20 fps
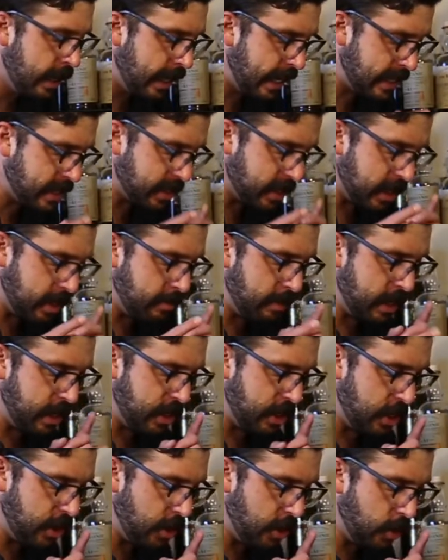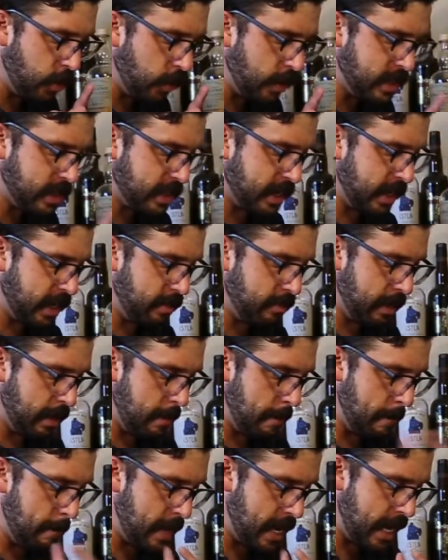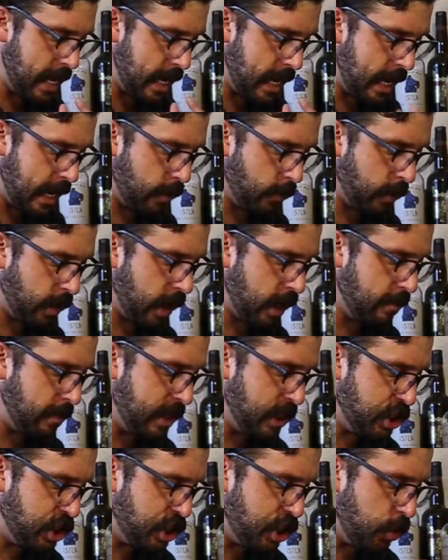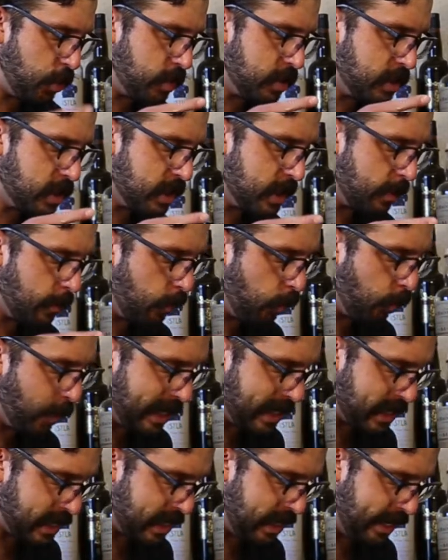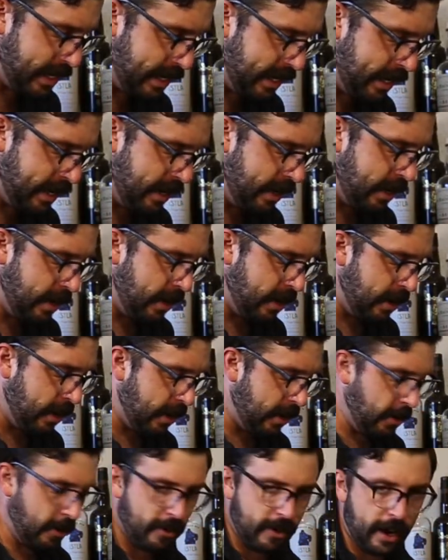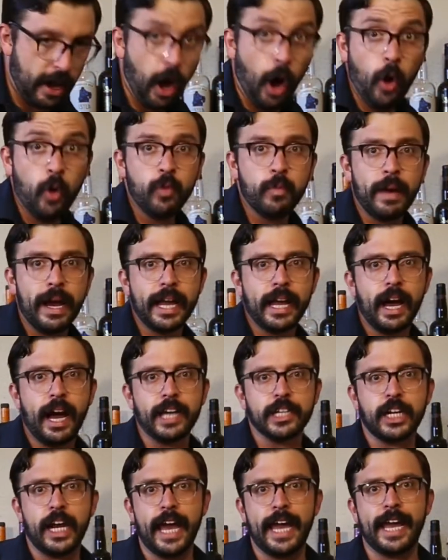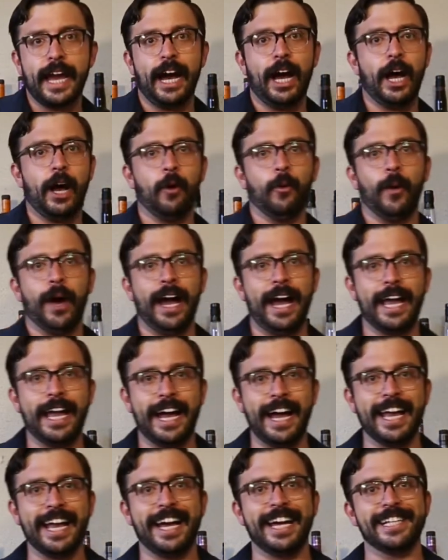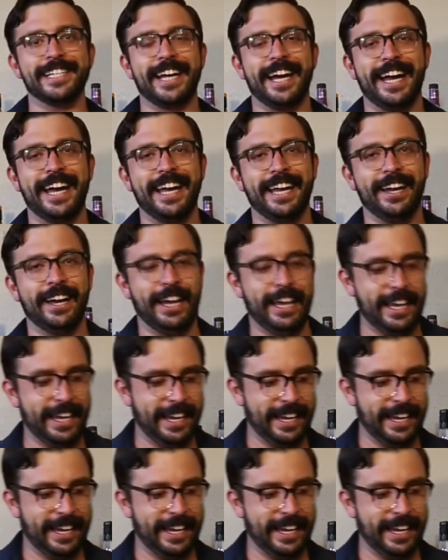It's gonna be you, it's gonna be me, and we're gonna be shooting some whiskey. All right. Oh my gosh. Hey. Oh, hi guys. Hi. Hey.